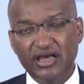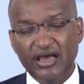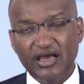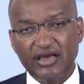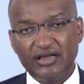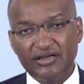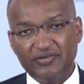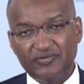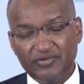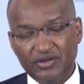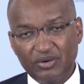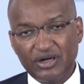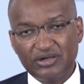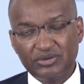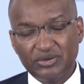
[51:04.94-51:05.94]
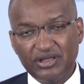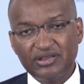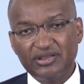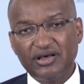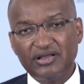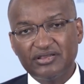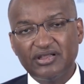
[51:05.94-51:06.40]
And if they were doing
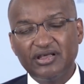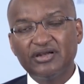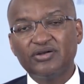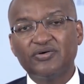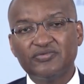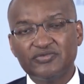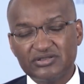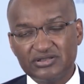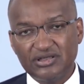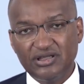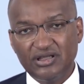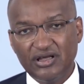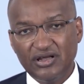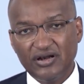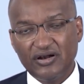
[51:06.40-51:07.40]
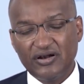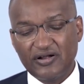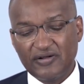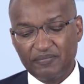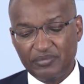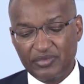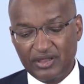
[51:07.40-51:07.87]
that, then obviously
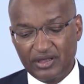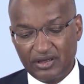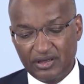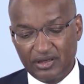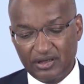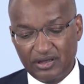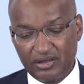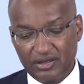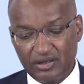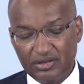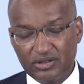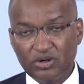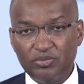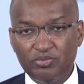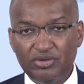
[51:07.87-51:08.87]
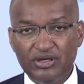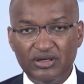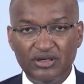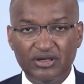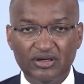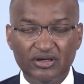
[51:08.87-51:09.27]
they'll be